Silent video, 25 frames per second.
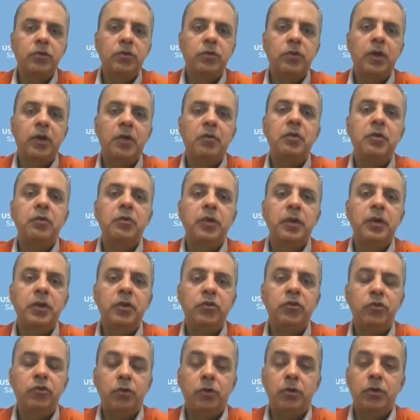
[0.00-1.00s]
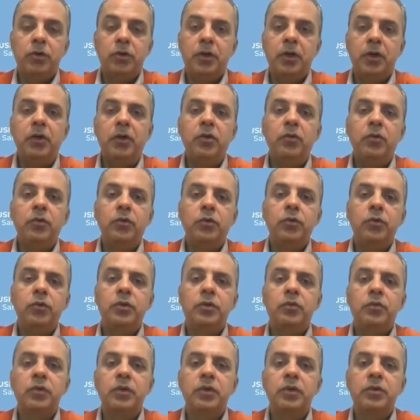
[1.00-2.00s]
of having very short interviews
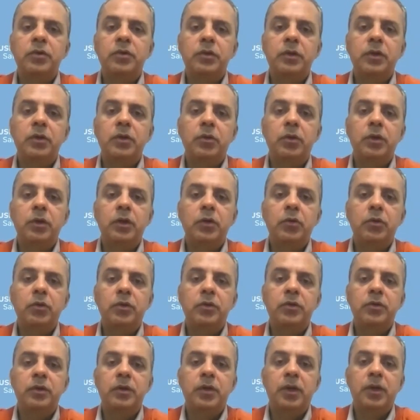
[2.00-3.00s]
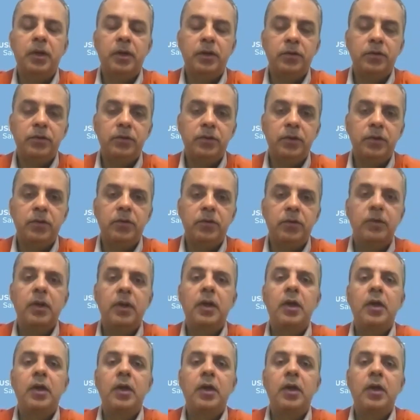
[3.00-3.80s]
in which the only question asked is,